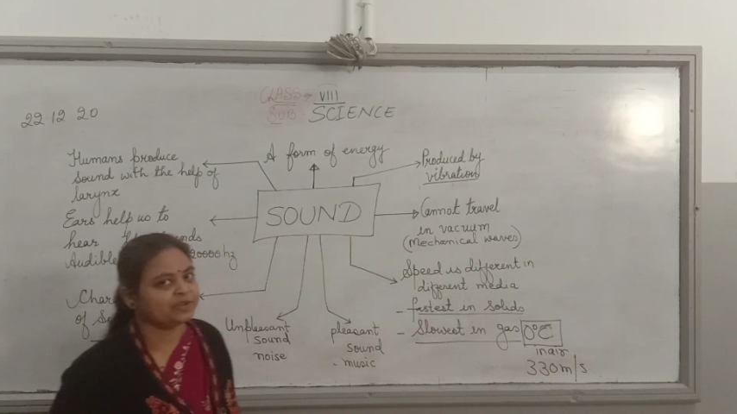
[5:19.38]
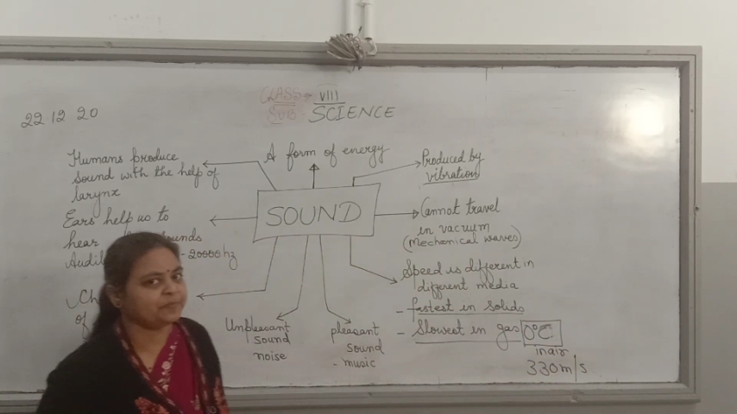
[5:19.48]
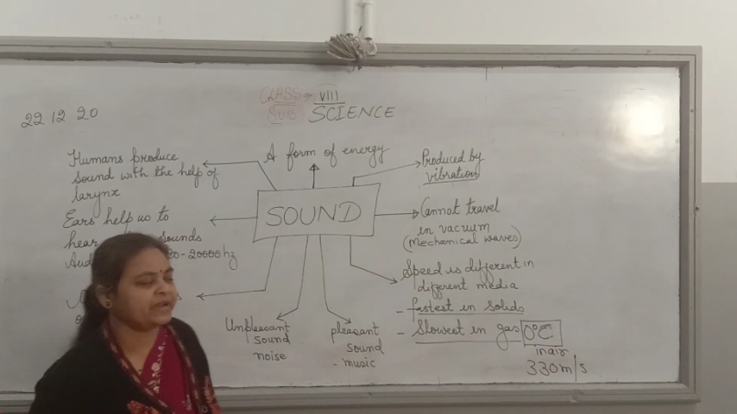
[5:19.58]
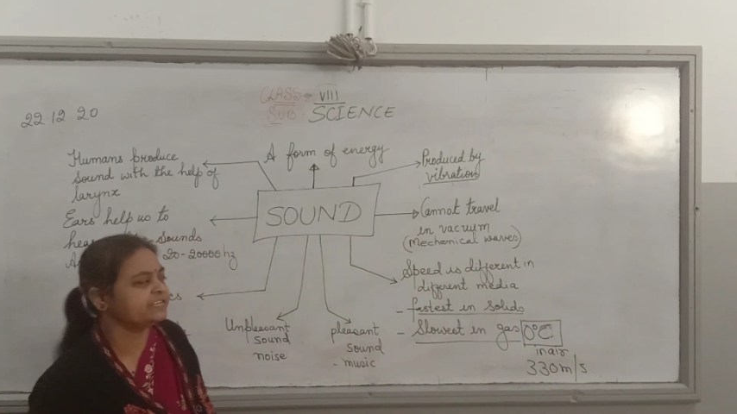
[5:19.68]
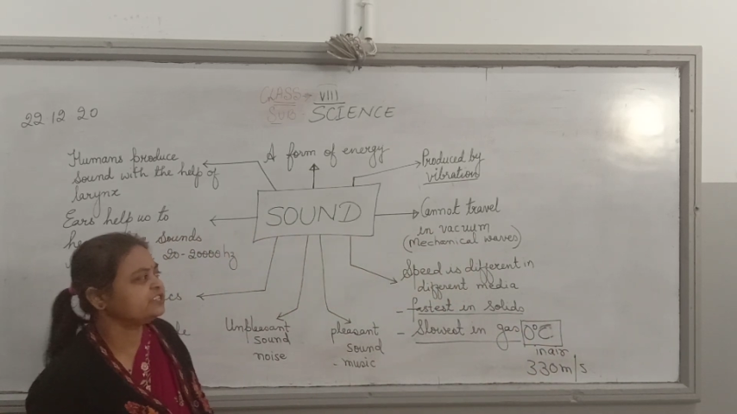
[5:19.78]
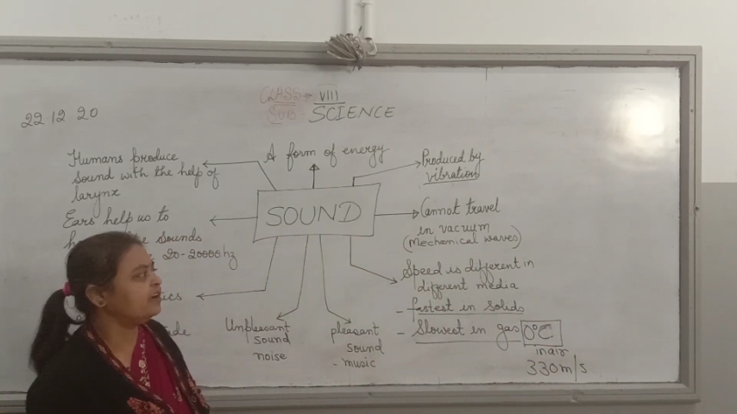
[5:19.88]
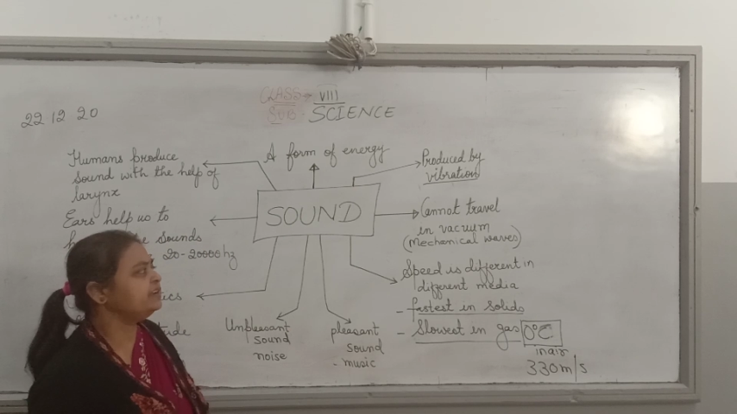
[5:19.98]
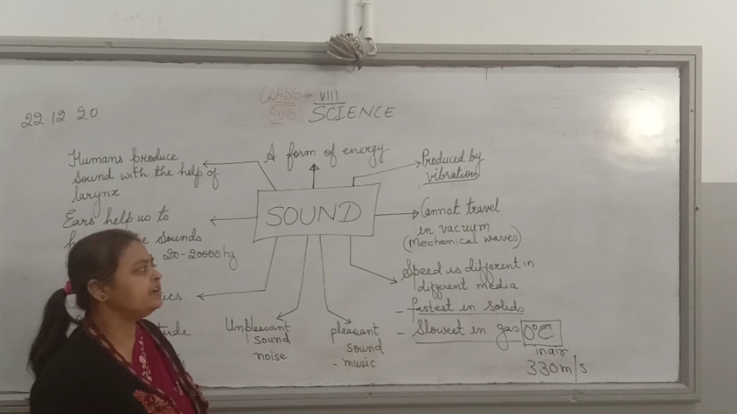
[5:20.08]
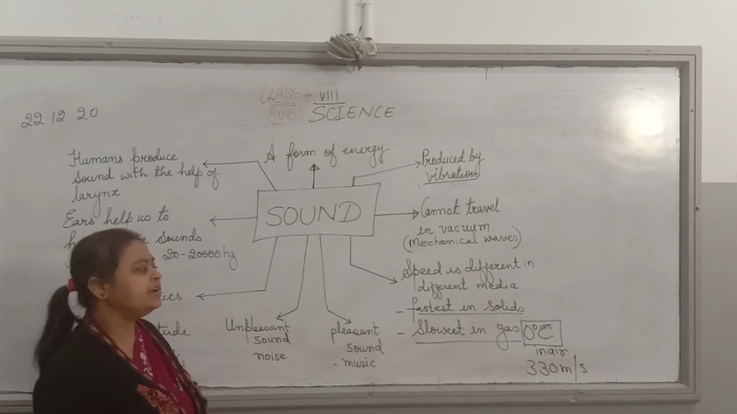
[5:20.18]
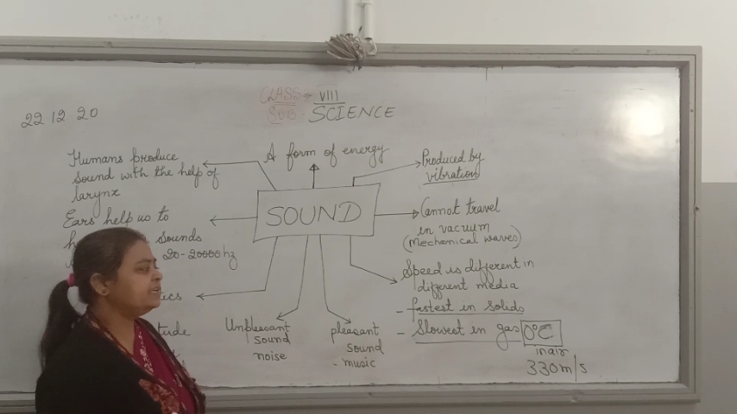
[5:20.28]
depends
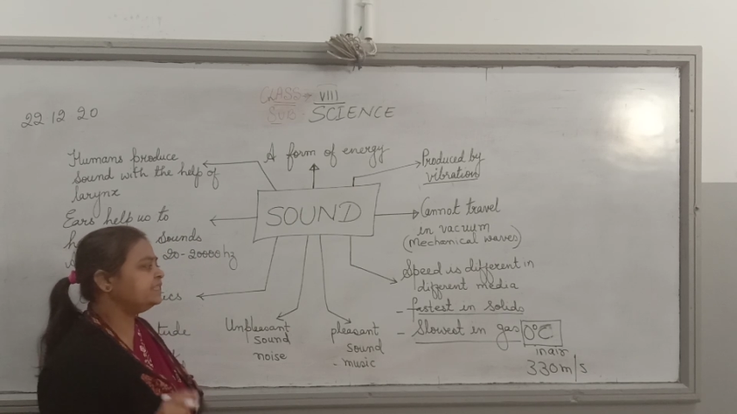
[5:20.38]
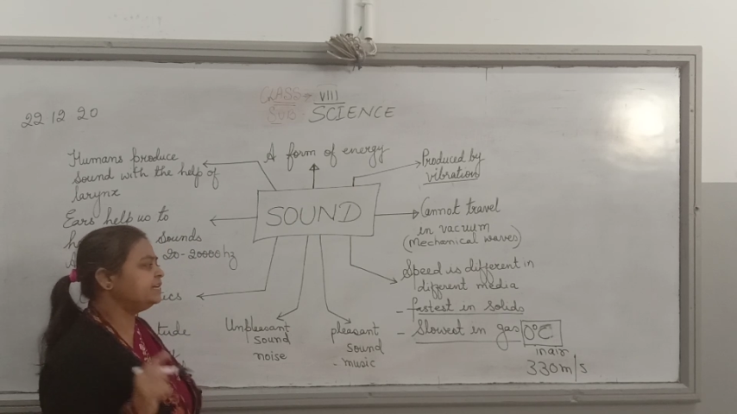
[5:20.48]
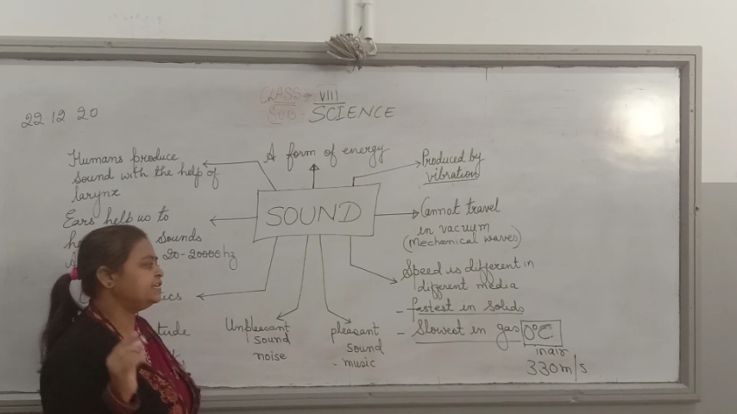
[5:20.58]
on the